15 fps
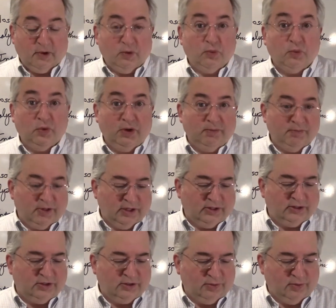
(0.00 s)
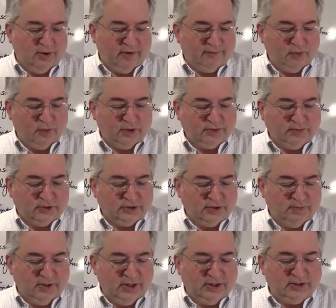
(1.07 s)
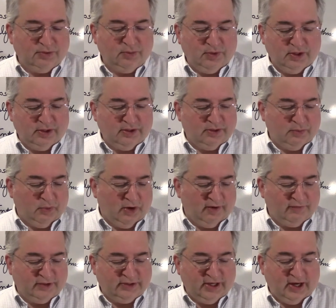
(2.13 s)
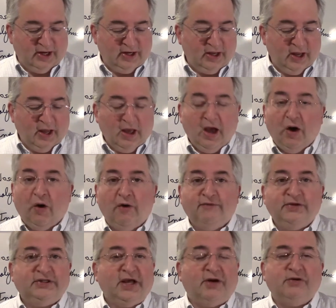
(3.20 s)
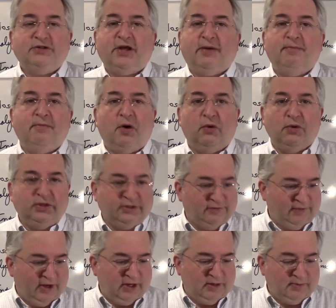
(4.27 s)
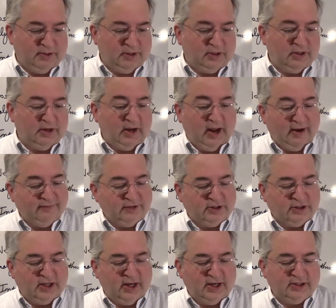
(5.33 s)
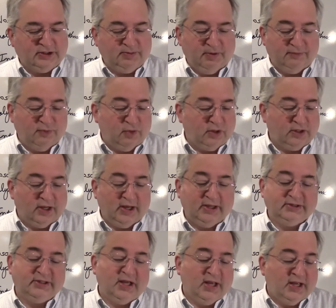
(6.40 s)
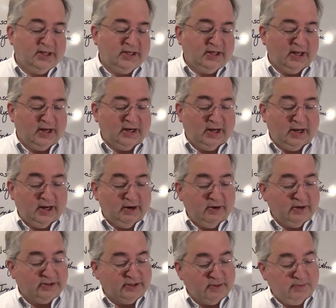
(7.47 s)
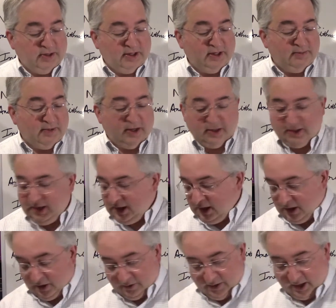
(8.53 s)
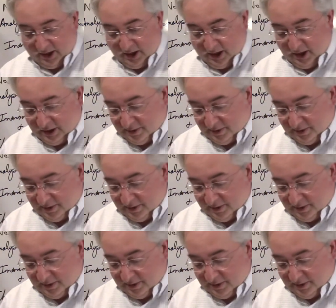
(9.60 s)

We meet wherever we're supposed to meet, whatever day. Office hours, I'm always available after class, before class, and here I send me an email. Okay, the